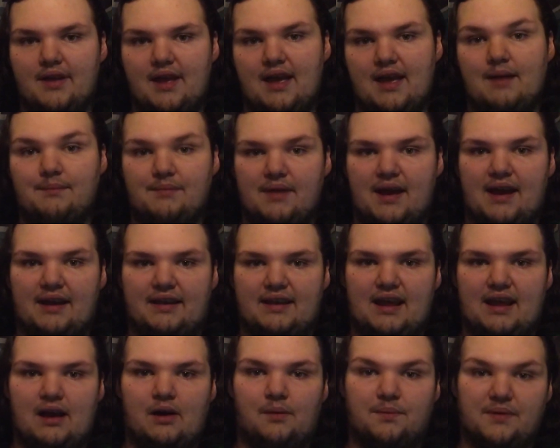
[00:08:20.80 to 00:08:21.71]
hey, I'm back,
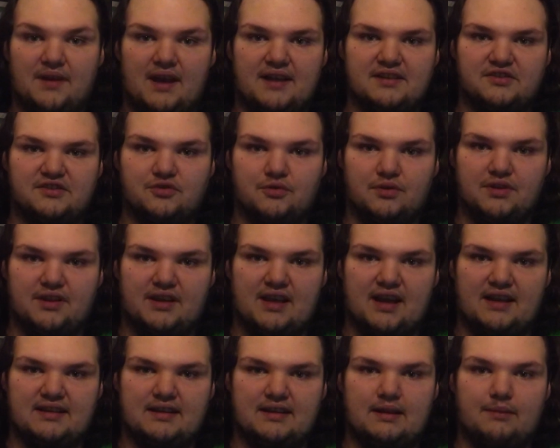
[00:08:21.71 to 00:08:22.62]
and I hope you guys enjoy the
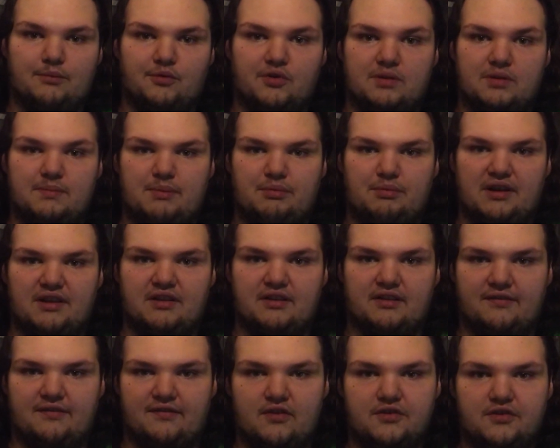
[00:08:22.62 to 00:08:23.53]
content that I'm going to be bringing
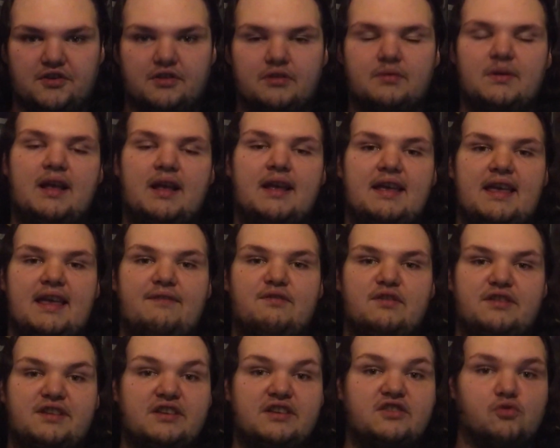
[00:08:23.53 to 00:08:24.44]
to the future.
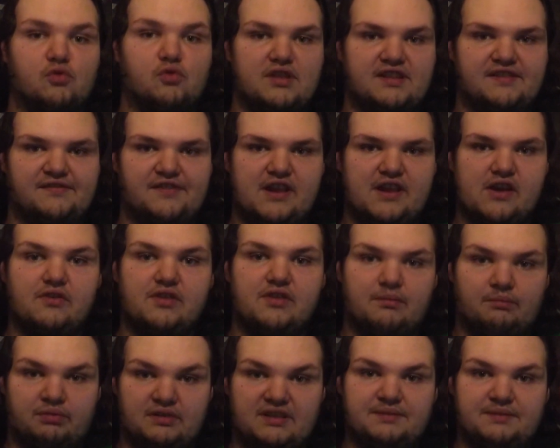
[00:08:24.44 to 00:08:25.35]
If you did enjoy this video,
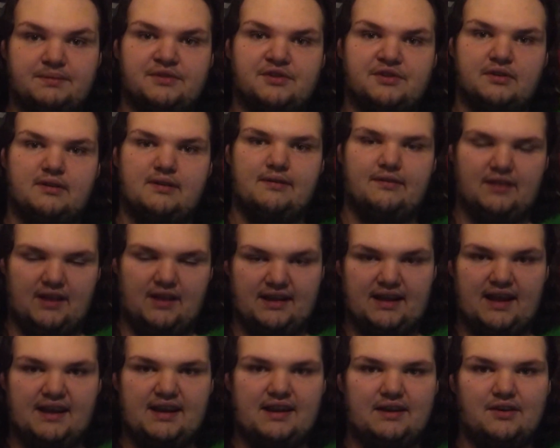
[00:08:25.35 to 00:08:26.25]
then please be sure to leave a
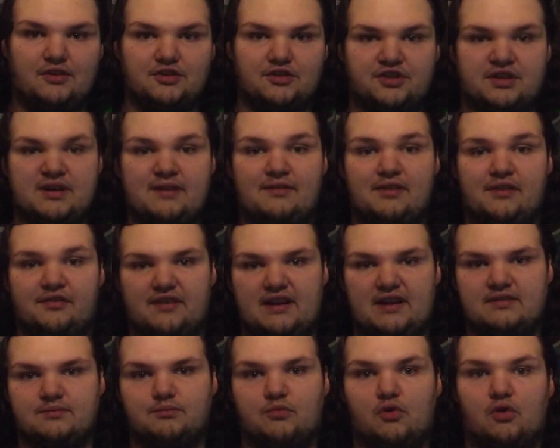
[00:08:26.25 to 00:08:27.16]
like on it, and also share it with your
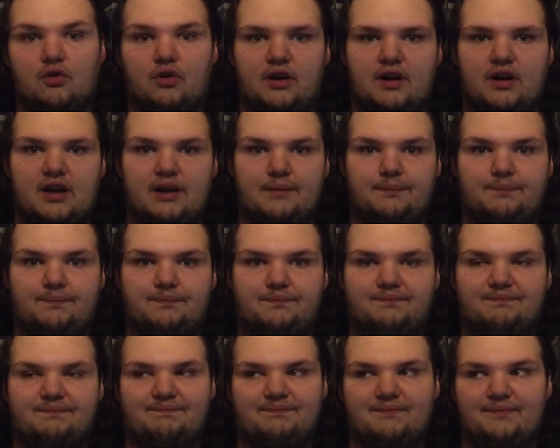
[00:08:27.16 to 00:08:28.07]
friends for more,
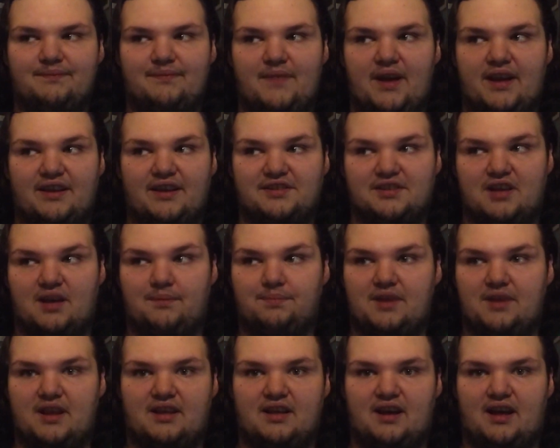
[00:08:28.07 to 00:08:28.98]

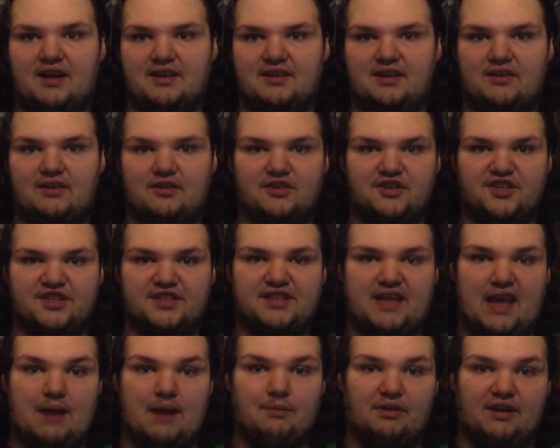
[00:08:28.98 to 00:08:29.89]
update content, or
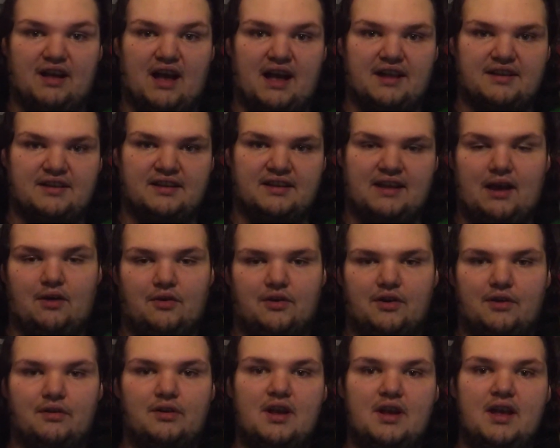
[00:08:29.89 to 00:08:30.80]
just camera content, I don't
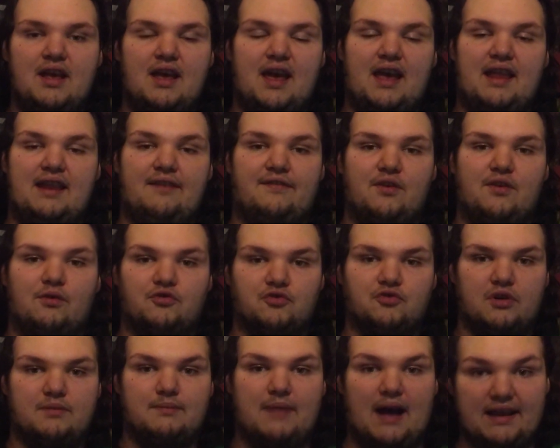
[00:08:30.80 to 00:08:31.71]
know. And if you
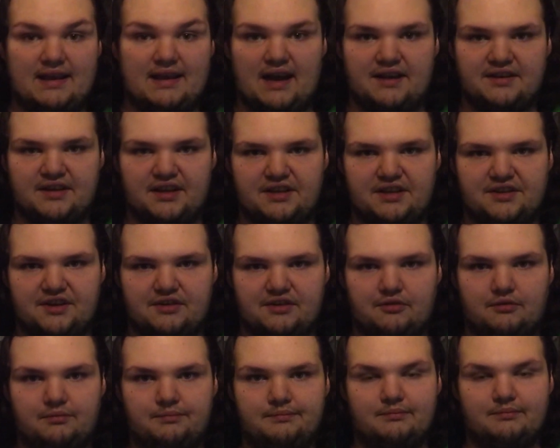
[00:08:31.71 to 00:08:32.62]
enjoy my content in
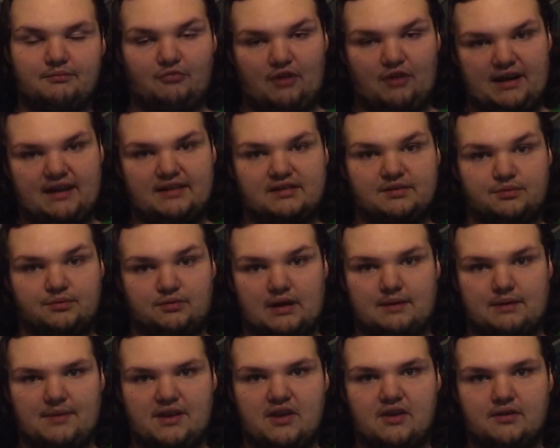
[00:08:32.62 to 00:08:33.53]
general, why not
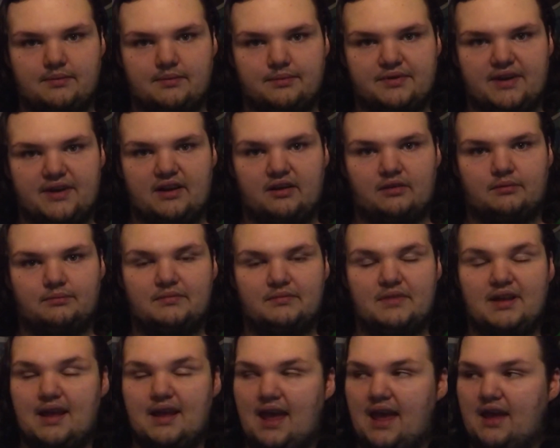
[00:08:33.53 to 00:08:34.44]
subscribe to my YouTube channel?
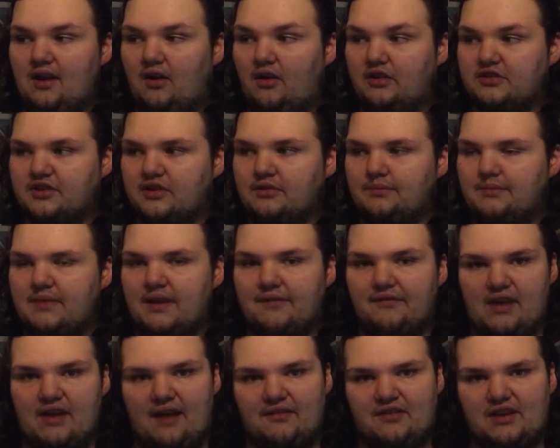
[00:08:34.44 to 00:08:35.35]
And also,
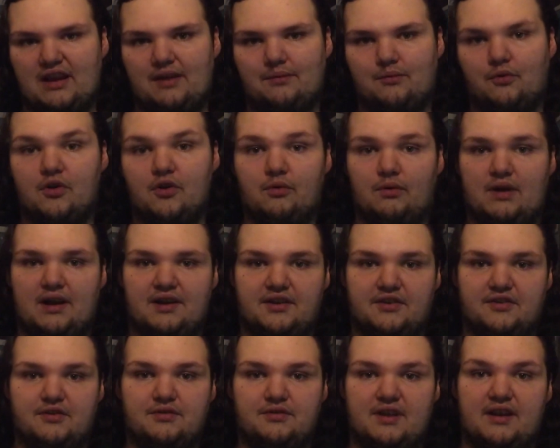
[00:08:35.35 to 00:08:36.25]
if you haven't yet, or you
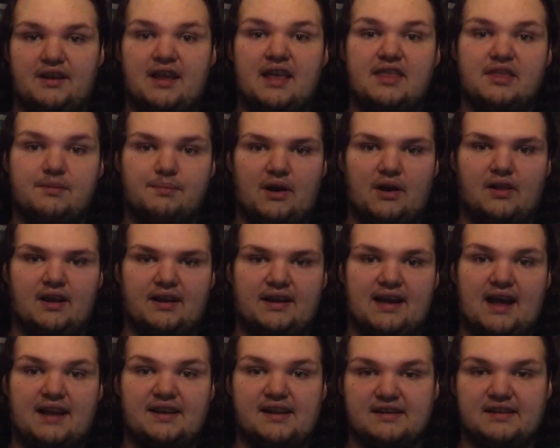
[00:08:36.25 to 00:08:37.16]
want to, then hit the bell
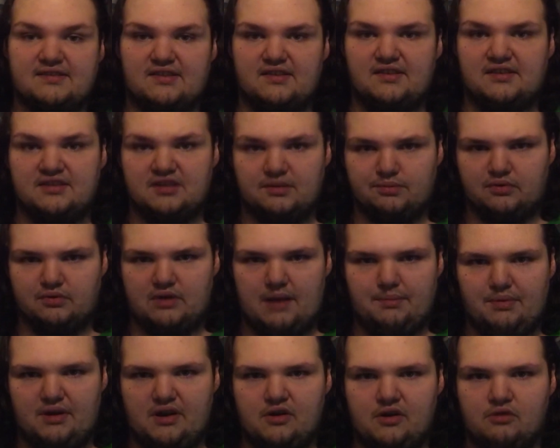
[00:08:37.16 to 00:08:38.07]
icon next to the
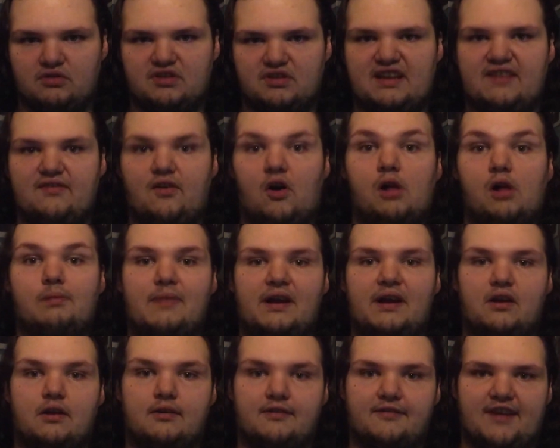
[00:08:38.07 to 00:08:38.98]
subscribe button to receive all
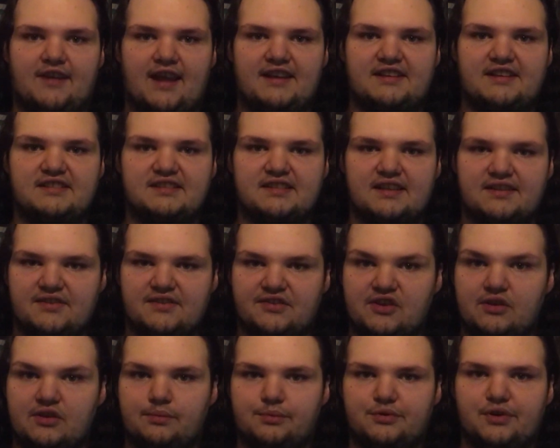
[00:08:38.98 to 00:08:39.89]
my notifications on
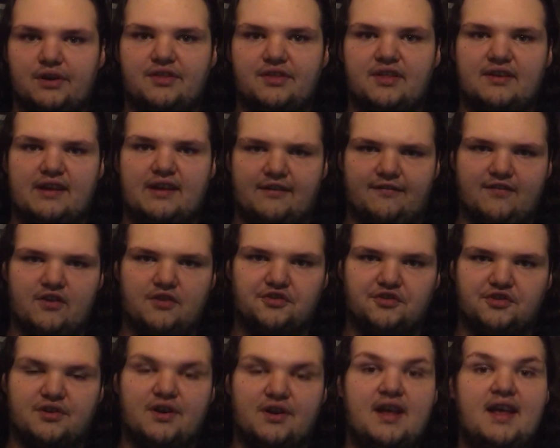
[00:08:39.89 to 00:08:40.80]
this YouTube channel in the near
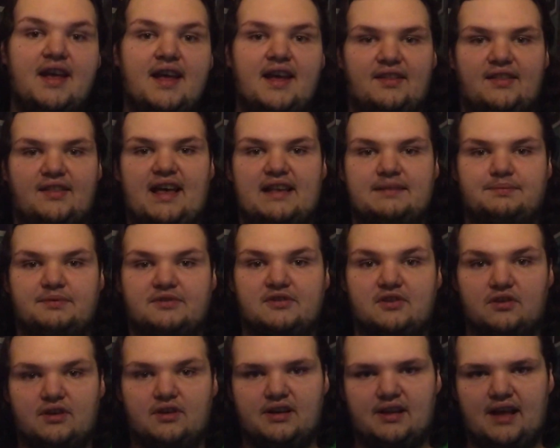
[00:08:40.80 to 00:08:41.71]
future. And last but
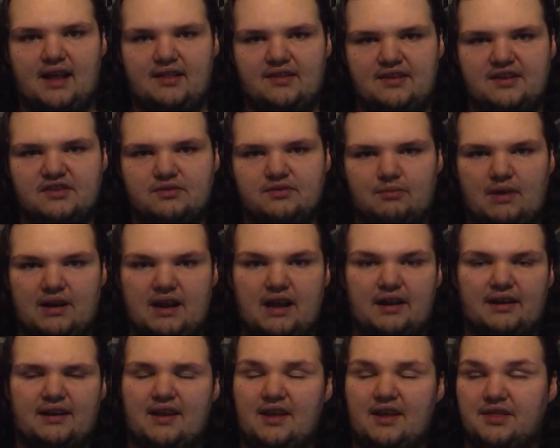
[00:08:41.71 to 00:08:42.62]
certainly not least, why
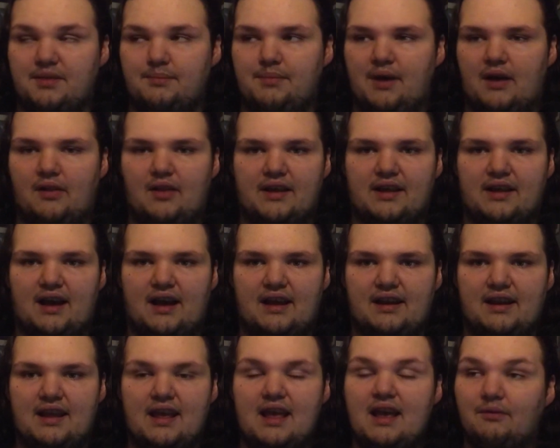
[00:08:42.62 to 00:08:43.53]
not hit the bell
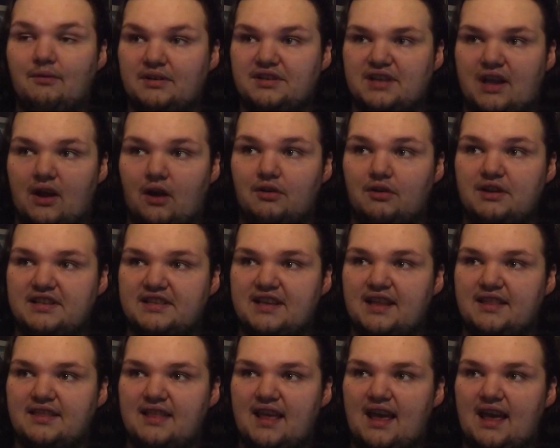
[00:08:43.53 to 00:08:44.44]
icon, which I already
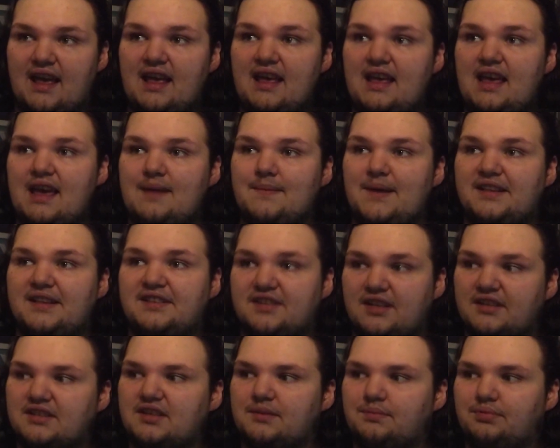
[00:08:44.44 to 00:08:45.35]
said that, am I
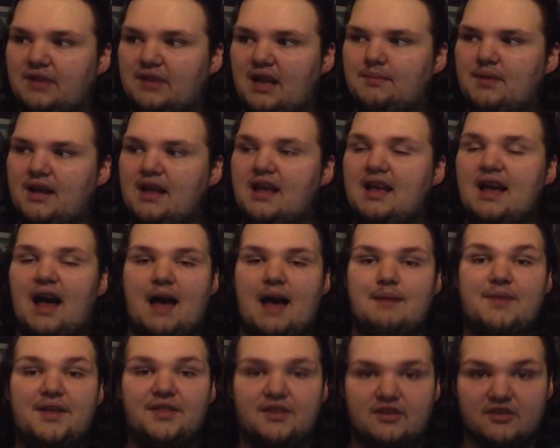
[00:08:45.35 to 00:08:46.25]
such a pleb?
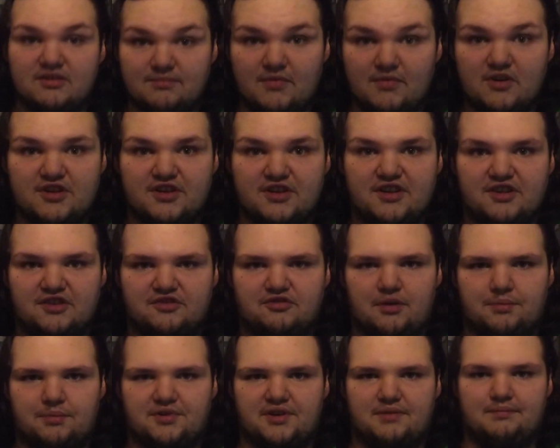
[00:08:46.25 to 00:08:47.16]
I meant there's merch in the
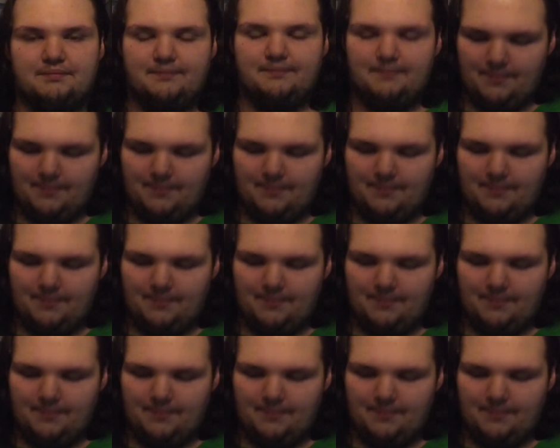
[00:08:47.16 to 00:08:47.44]
description.